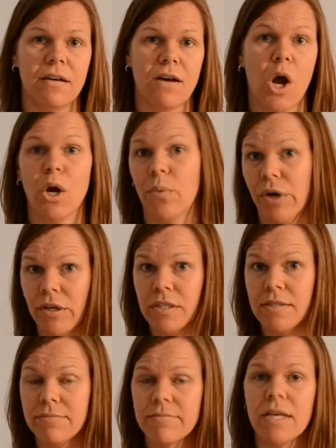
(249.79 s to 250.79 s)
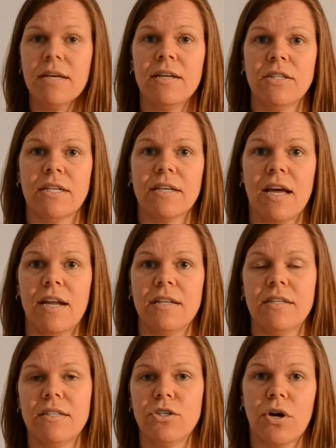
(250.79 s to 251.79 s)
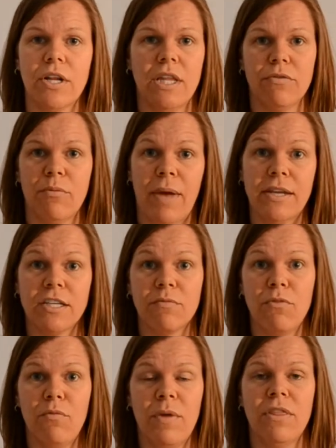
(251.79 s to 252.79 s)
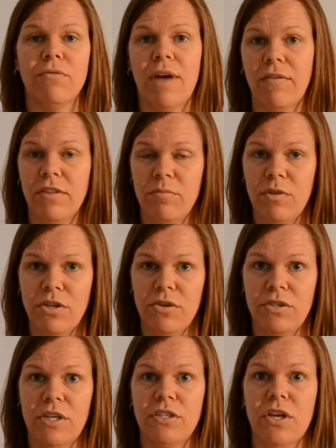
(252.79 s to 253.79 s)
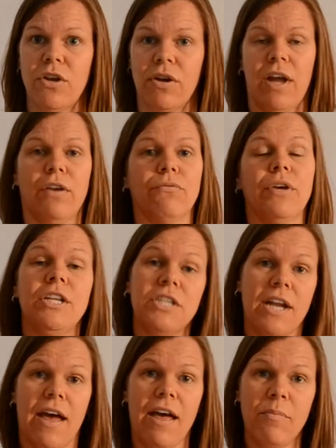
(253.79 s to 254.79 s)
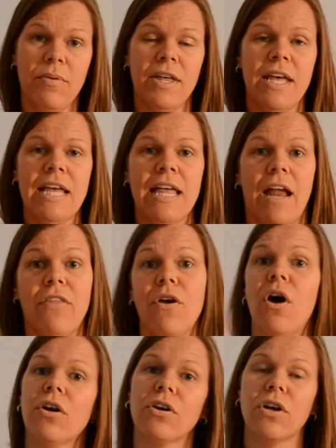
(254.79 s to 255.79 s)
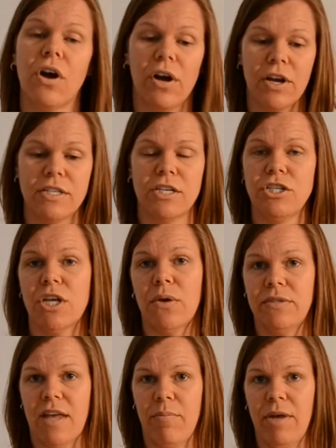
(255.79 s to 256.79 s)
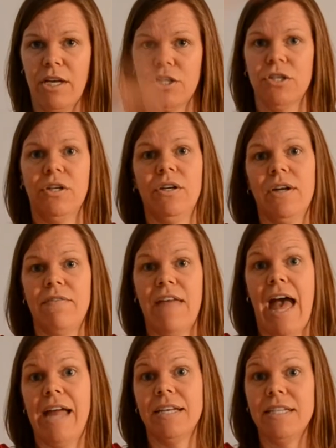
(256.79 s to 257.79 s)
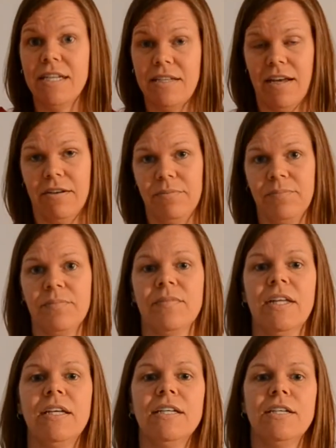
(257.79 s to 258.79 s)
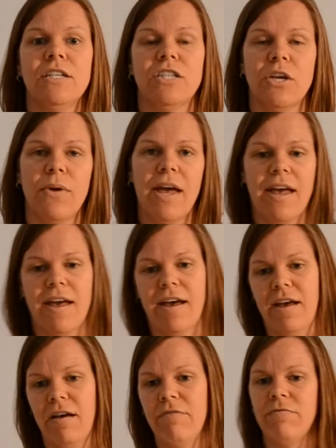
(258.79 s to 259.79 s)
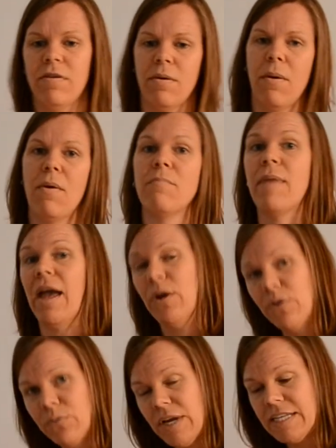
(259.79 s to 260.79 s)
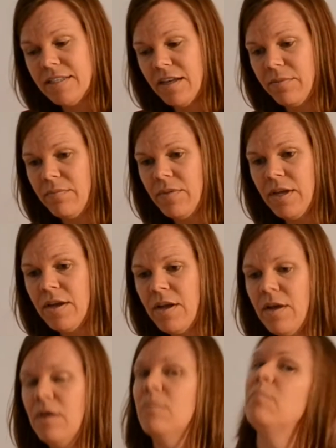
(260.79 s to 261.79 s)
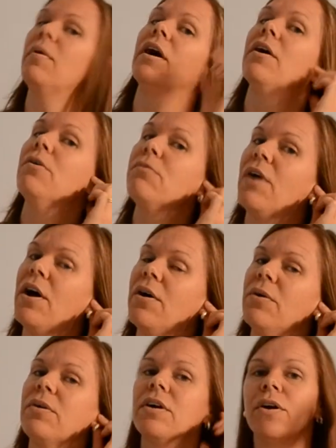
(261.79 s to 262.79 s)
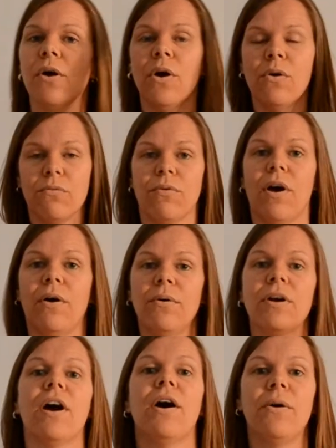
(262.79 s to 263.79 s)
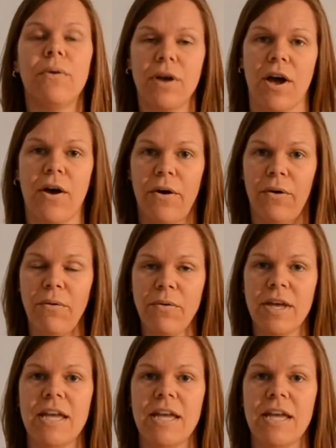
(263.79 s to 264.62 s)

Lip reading: artworks that's kind of started the romantic movement, the Raft of the Medusa. So you're kind of reaching up, and the art cards, it shows that picture of that detail. So you have mannerism, Baroque, Rococo,